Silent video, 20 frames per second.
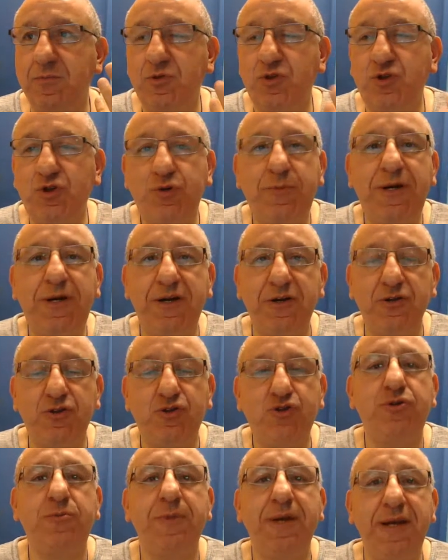
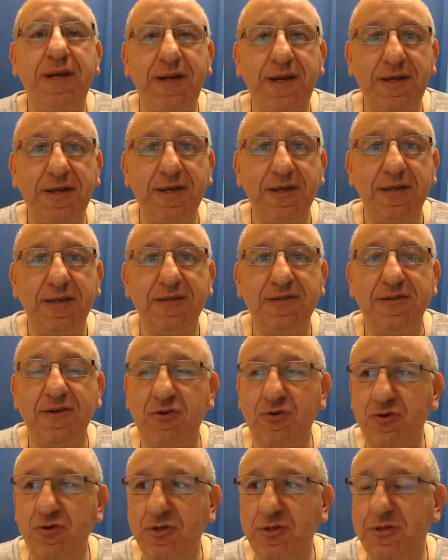turmeric is a
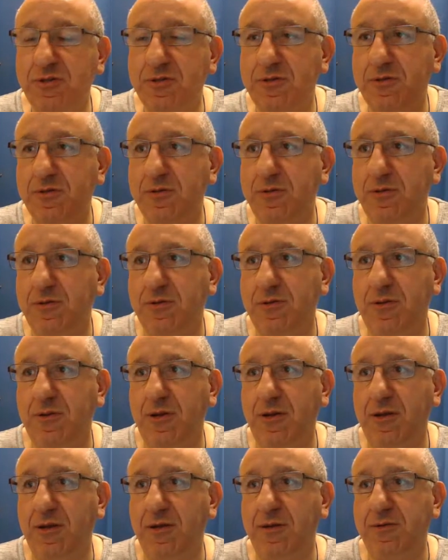good
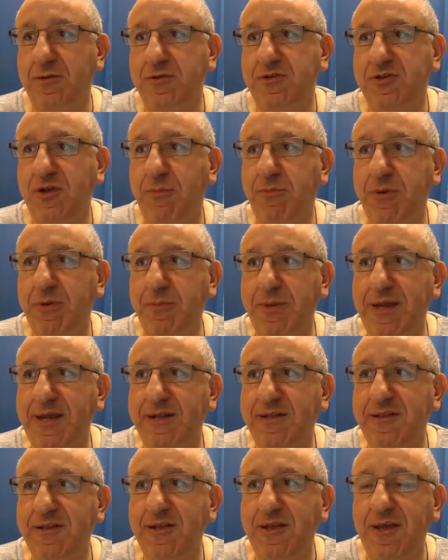uh,
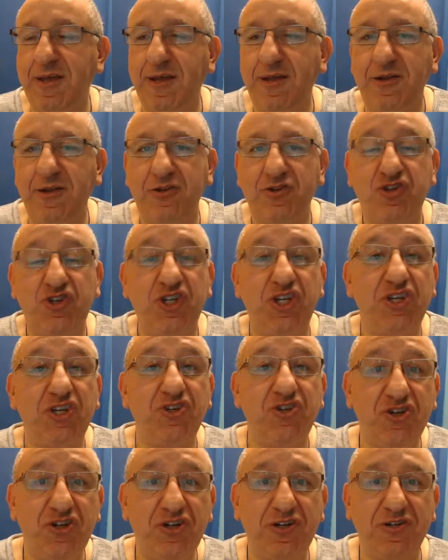supplement.
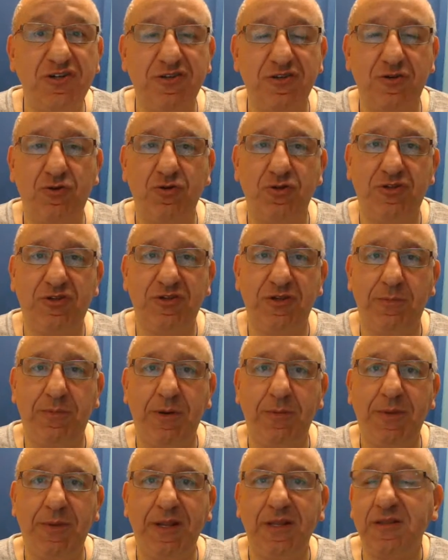Ginger is a good
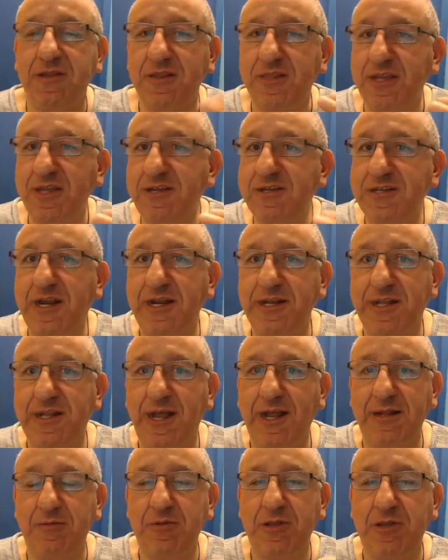supplement. Things like
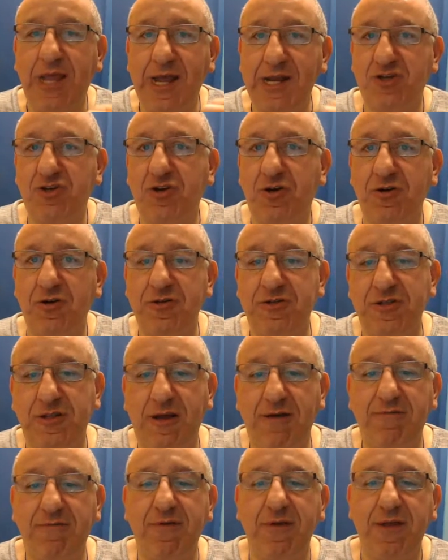that, natural
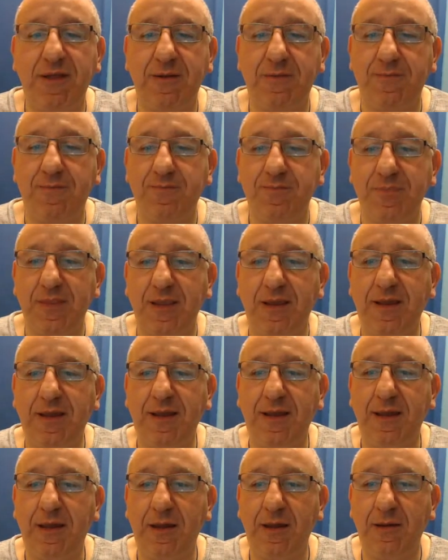stuff.
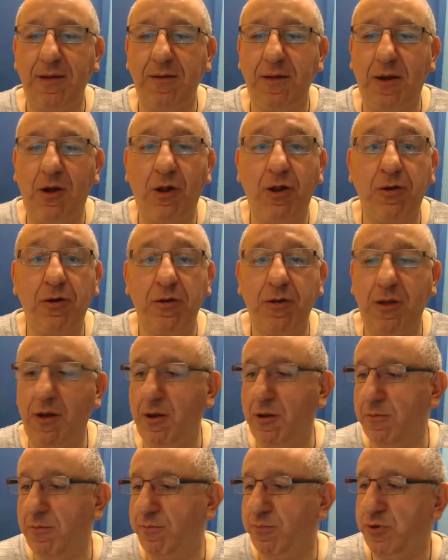Uh, I'll
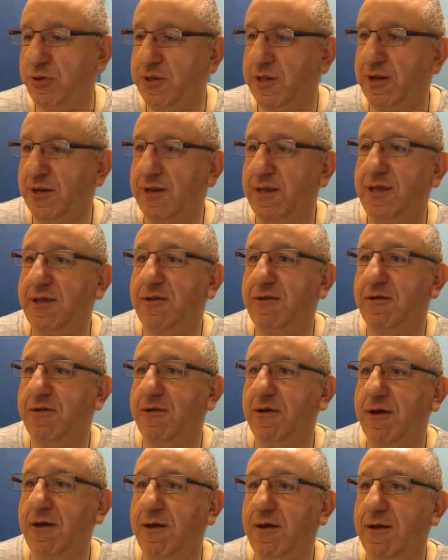I'll put the link
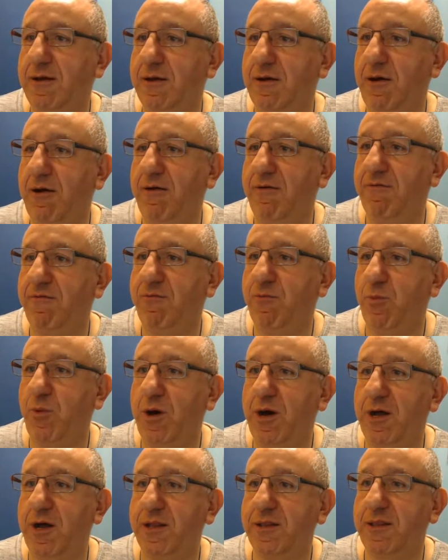uh, of
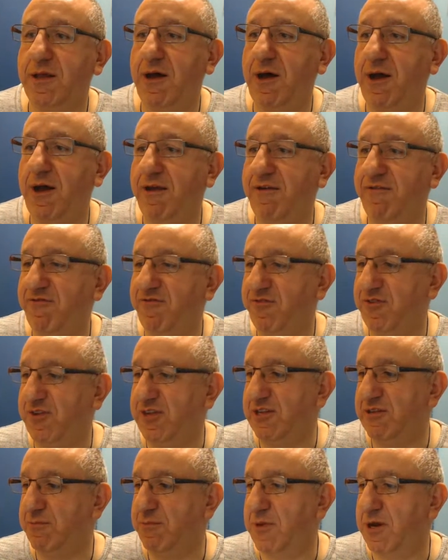what I
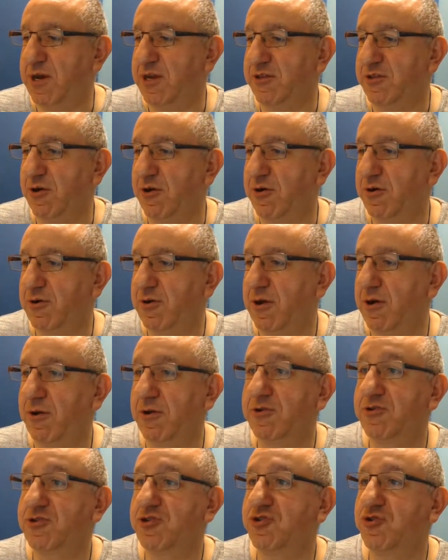feed my dog.
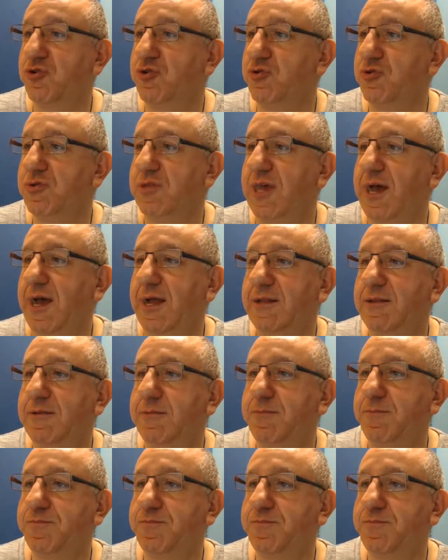I'll show you that.